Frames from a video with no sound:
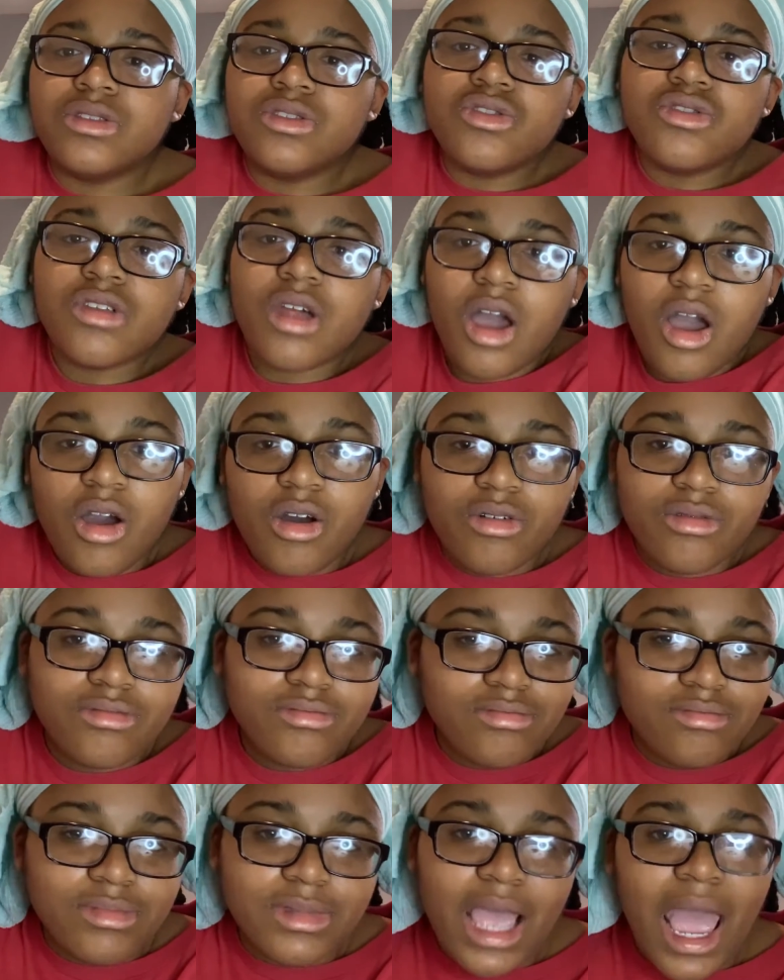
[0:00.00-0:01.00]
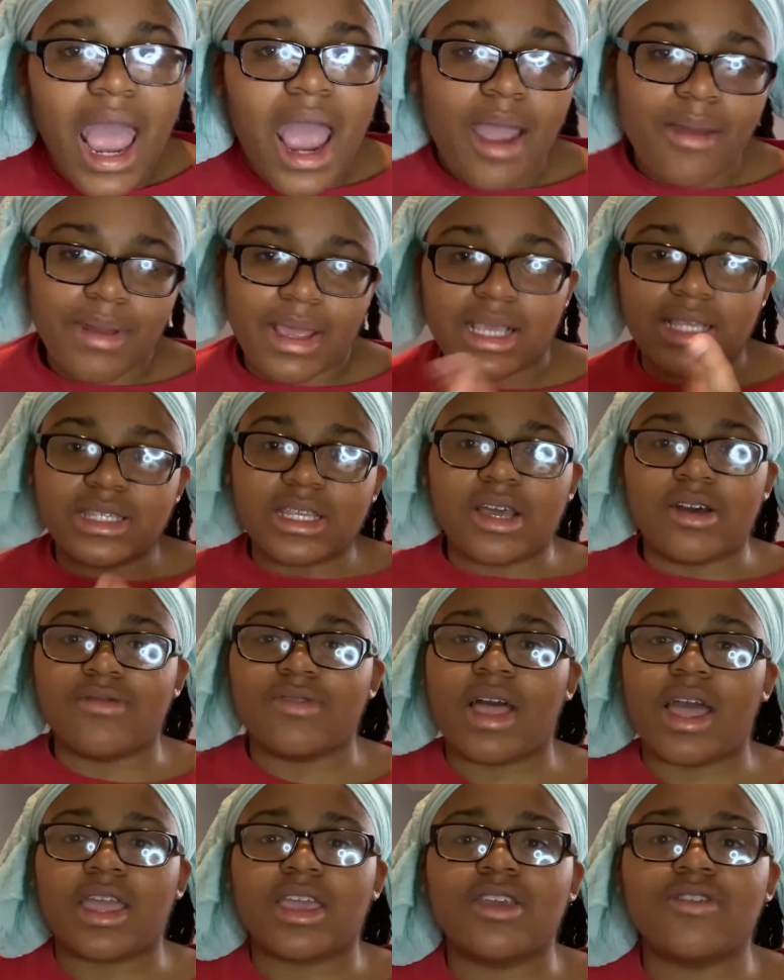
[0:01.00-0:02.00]
you know, time itself.
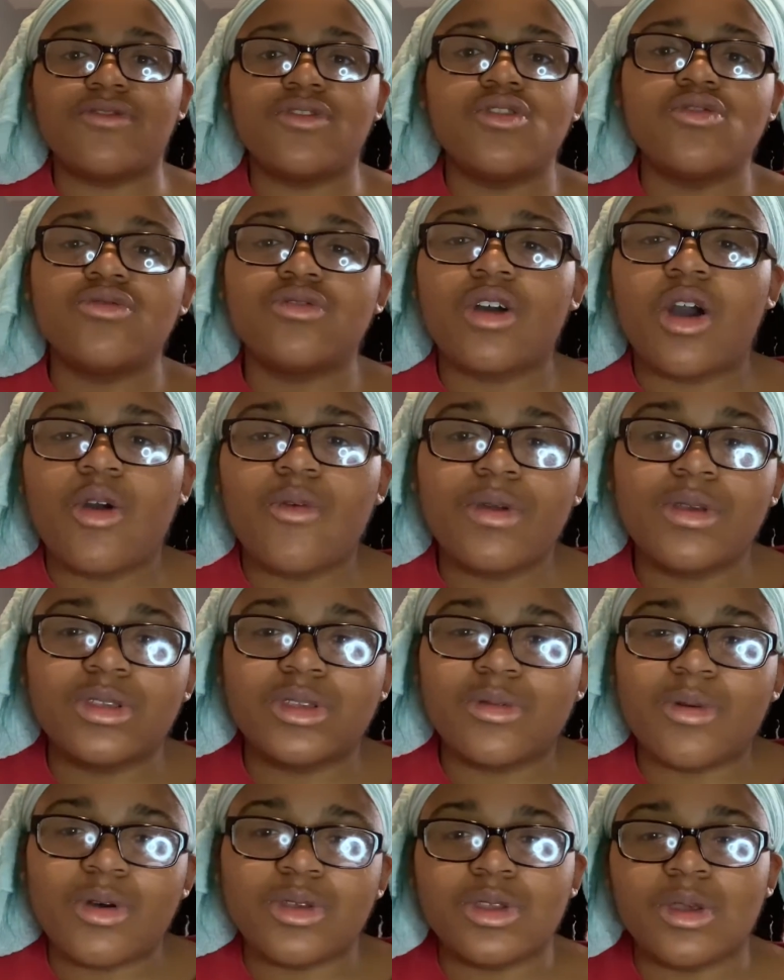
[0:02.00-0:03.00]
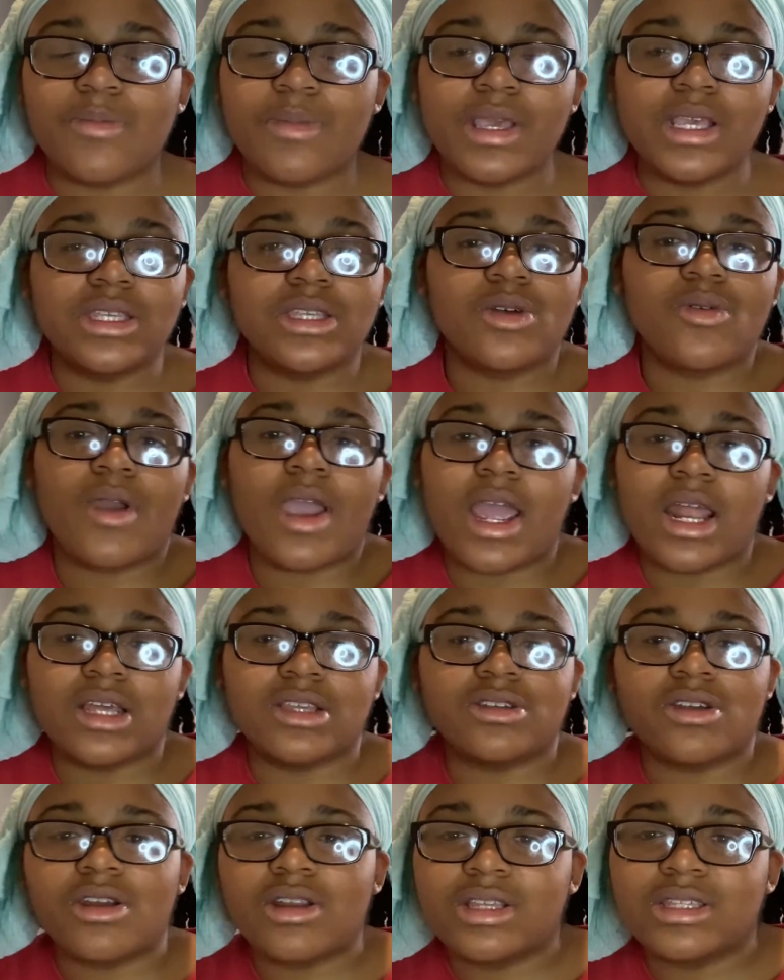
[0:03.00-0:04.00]
Like, you know you are supposed to be somewhere at
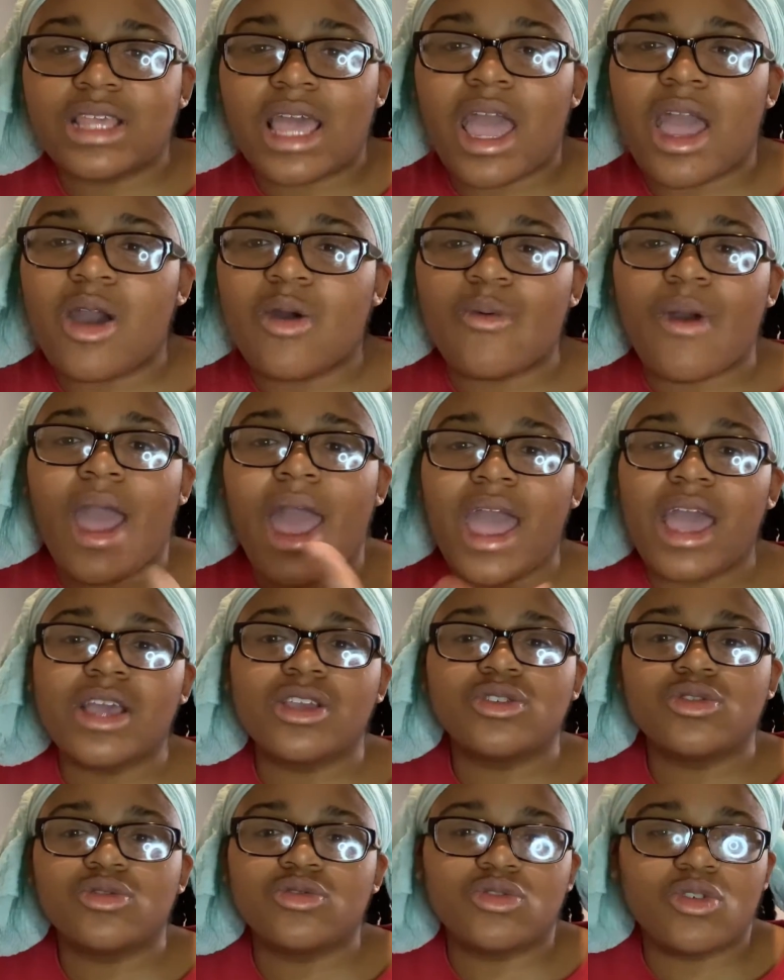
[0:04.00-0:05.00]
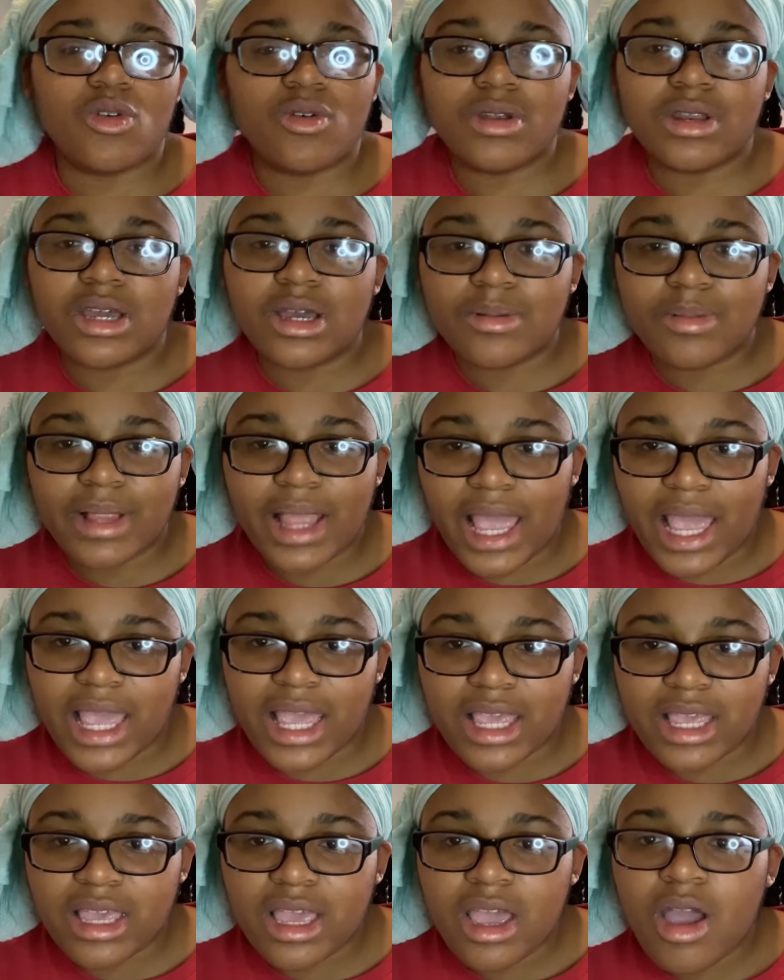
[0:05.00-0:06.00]
a certain time. Why is you showing up
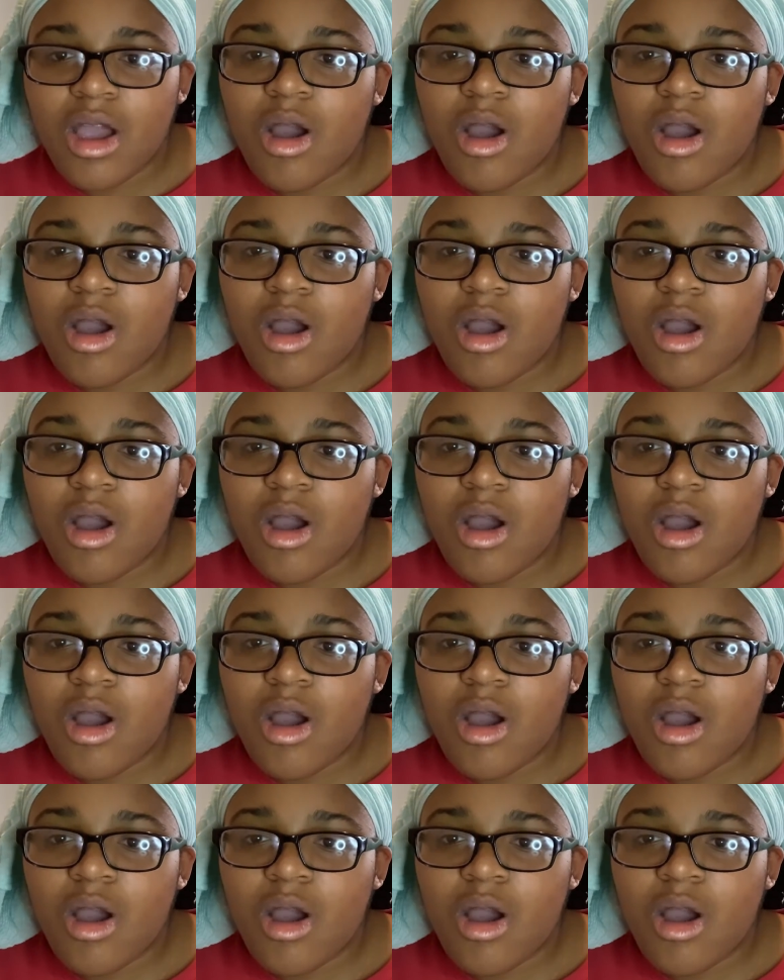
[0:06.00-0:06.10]
late?